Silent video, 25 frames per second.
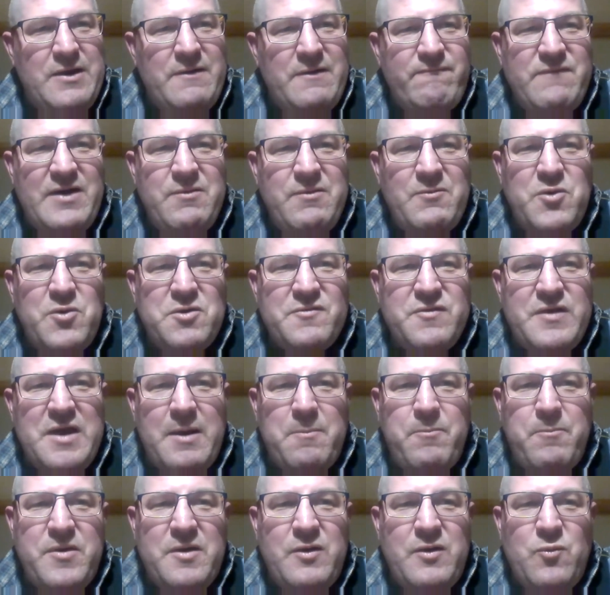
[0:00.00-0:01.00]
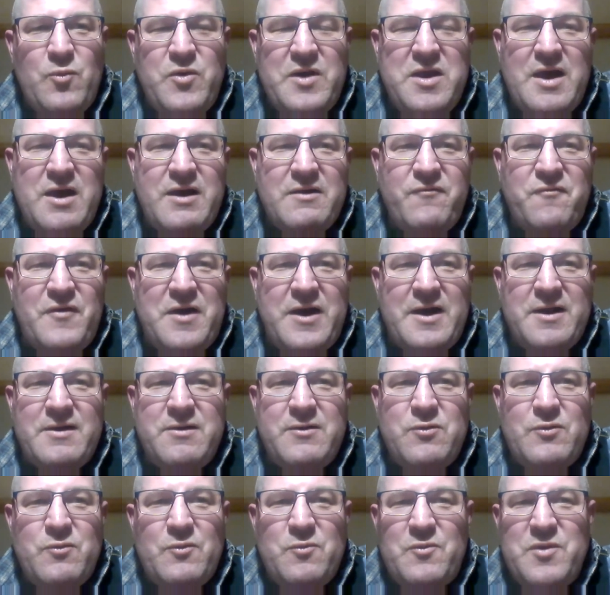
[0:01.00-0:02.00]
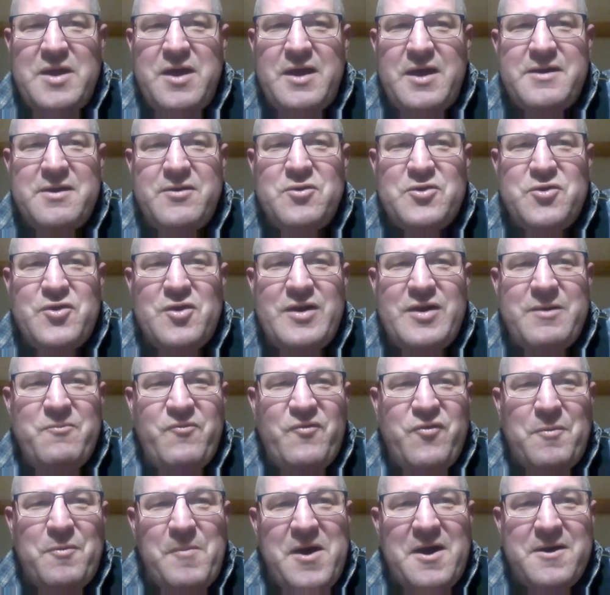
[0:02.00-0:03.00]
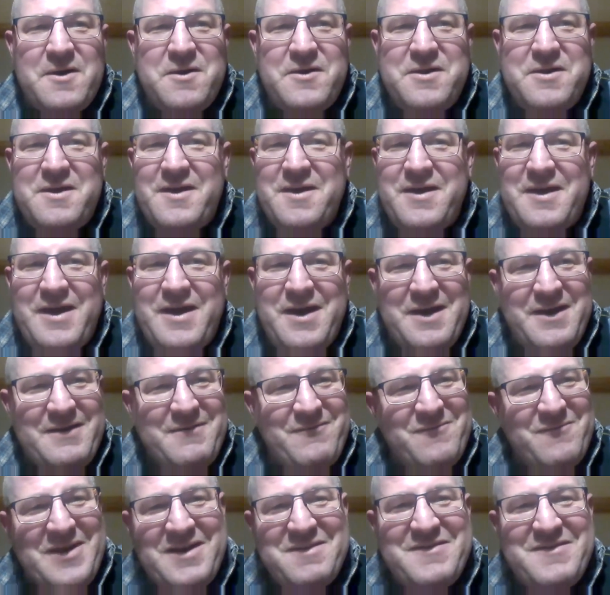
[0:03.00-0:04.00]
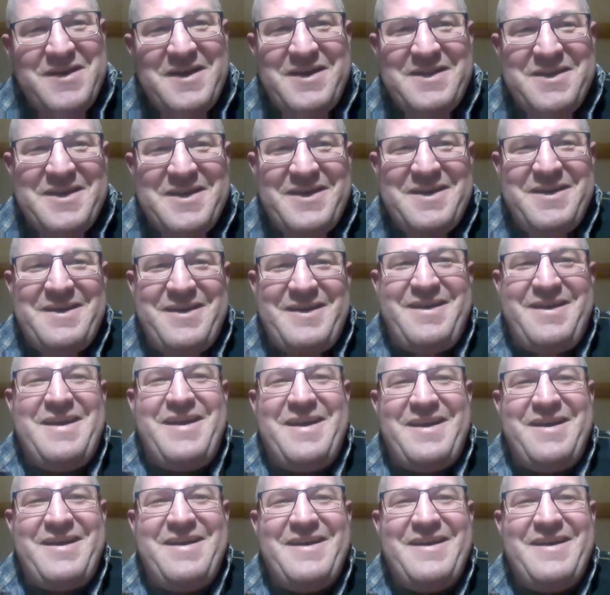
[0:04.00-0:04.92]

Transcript: They was happy. We had fun. We had a good clip for marketing, and that's it. Yeah.